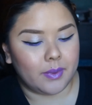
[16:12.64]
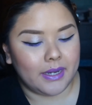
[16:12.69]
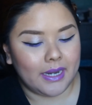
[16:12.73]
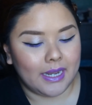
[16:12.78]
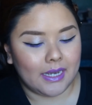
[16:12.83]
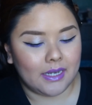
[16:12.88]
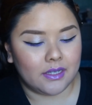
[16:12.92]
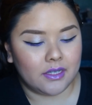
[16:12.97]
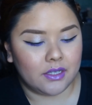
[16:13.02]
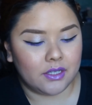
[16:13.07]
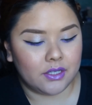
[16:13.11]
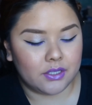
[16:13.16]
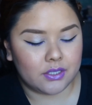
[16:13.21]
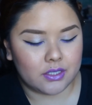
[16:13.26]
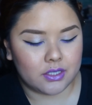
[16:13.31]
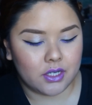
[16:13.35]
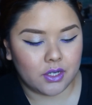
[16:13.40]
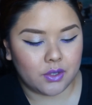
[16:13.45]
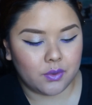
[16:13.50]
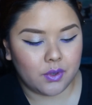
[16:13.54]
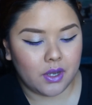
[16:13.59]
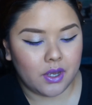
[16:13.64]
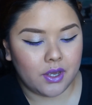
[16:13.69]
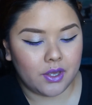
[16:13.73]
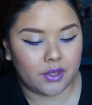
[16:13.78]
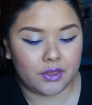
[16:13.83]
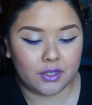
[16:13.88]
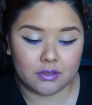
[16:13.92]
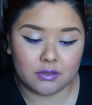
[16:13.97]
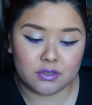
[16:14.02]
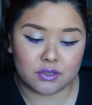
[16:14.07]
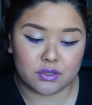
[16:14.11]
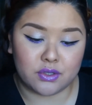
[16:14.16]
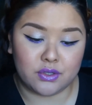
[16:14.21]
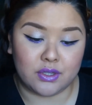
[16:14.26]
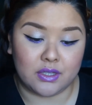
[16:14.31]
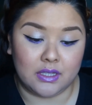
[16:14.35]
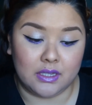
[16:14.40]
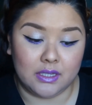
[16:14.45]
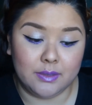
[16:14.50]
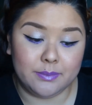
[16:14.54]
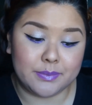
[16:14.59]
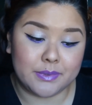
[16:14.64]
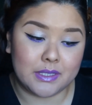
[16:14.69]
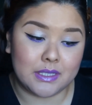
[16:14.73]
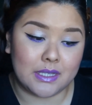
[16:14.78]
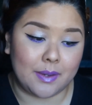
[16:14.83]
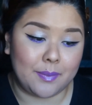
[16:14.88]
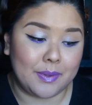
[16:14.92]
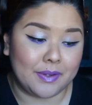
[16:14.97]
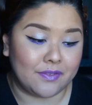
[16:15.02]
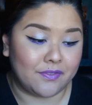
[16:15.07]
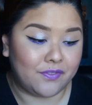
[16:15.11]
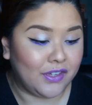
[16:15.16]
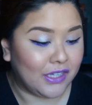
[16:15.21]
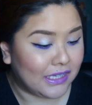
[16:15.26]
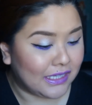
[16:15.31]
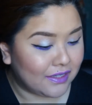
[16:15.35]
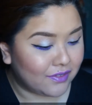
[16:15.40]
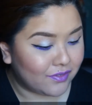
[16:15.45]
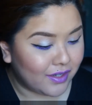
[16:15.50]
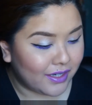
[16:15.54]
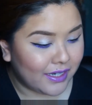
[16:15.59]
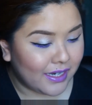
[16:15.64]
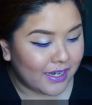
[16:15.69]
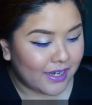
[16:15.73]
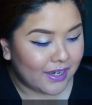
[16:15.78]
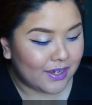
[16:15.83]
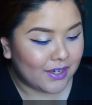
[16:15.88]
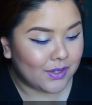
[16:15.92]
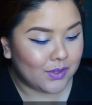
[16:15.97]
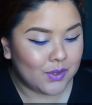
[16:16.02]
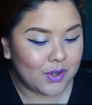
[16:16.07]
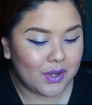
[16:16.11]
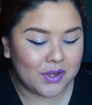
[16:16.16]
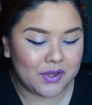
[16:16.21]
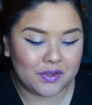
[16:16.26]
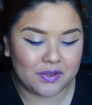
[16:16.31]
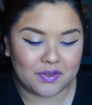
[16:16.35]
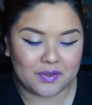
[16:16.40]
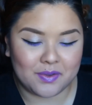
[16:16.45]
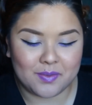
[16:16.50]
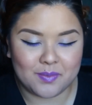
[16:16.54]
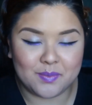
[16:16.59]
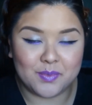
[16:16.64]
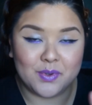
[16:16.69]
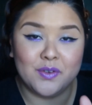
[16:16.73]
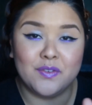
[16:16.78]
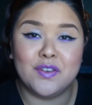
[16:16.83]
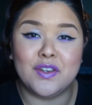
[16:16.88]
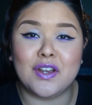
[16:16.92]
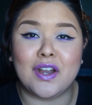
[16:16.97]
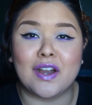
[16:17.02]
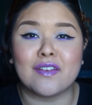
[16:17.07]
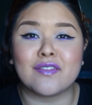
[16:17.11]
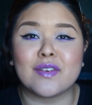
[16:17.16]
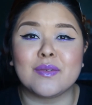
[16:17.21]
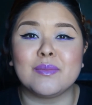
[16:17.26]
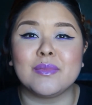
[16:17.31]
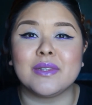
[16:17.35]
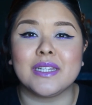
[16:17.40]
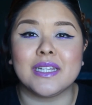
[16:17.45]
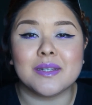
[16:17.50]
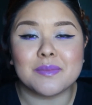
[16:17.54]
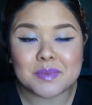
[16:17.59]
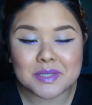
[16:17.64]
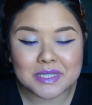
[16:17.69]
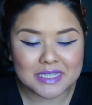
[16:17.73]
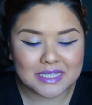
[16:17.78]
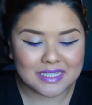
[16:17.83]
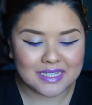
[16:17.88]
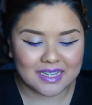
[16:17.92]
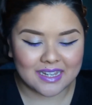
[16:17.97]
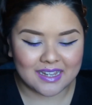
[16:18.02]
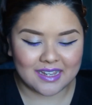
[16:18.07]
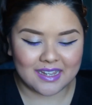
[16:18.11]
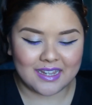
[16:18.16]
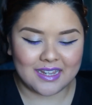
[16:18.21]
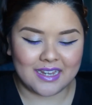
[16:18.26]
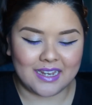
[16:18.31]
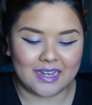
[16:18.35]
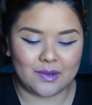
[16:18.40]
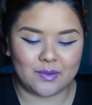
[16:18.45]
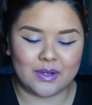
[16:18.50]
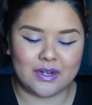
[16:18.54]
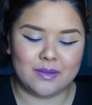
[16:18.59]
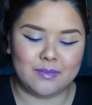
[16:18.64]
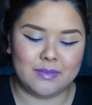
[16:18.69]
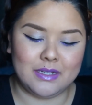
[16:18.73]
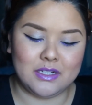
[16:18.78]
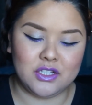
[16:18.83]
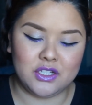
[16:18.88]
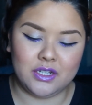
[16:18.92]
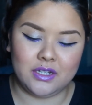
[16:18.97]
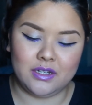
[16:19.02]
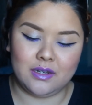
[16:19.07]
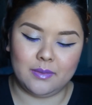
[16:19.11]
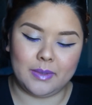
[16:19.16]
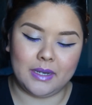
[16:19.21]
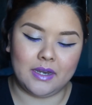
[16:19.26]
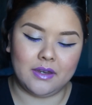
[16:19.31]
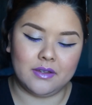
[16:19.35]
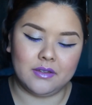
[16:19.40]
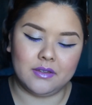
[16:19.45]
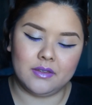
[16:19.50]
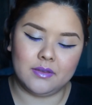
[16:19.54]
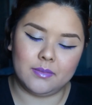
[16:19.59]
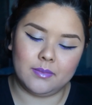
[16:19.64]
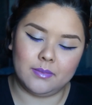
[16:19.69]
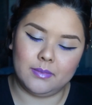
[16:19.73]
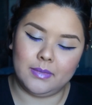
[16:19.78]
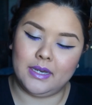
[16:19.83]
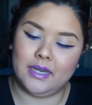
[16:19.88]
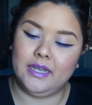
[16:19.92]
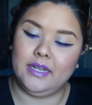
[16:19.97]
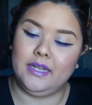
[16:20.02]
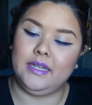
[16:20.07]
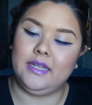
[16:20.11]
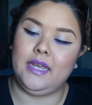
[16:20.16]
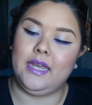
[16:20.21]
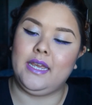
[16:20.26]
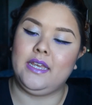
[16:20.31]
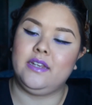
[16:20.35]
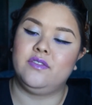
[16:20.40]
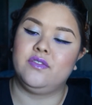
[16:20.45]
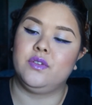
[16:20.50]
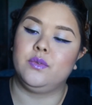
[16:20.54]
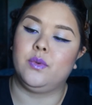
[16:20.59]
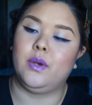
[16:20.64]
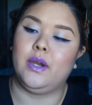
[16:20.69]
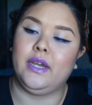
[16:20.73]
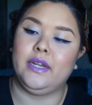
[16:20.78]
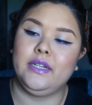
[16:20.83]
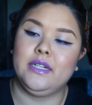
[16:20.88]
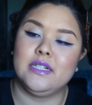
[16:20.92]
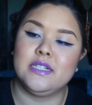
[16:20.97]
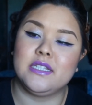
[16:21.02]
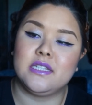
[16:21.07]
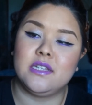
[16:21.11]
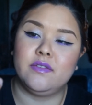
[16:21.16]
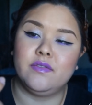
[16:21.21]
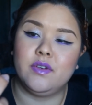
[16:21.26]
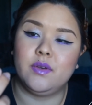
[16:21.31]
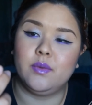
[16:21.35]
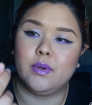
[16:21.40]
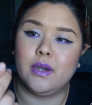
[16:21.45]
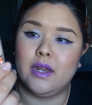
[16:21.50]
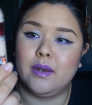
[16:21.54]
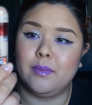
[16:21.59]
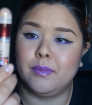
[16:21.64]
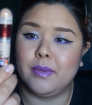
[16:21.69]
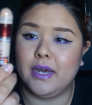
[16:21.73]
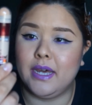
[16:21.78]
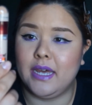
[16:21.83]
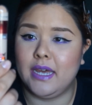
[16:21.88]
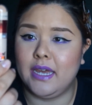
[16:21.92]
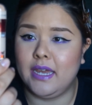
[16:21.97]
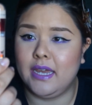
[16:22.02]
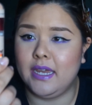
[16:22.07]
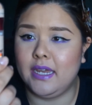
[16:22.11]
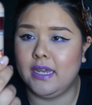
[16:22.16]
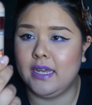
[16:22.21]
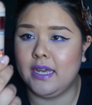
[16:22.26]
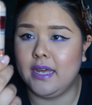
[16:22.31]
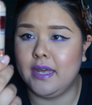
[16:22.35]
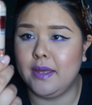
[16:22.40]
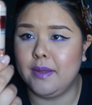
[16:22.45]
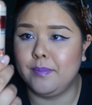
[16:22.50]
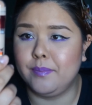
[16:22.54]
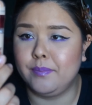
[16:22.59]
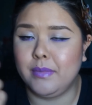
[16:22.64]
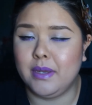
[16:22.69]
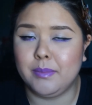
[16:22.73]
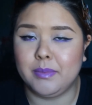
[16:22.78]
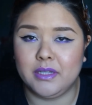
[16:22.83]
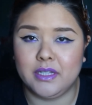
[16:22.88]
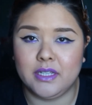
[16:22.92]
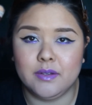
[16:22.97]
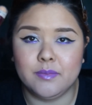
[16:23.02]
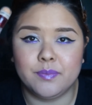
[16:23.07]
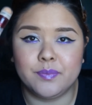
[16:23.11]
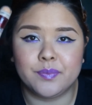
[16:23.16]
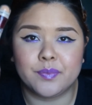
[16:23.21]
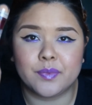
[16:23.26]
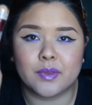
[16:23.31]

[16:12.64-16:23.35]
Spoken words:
But yeah, so those are the lips I've been feeling right now. Moving on from lips, I want to mention about my Age Rewind, Instant Rewind by Maybelline.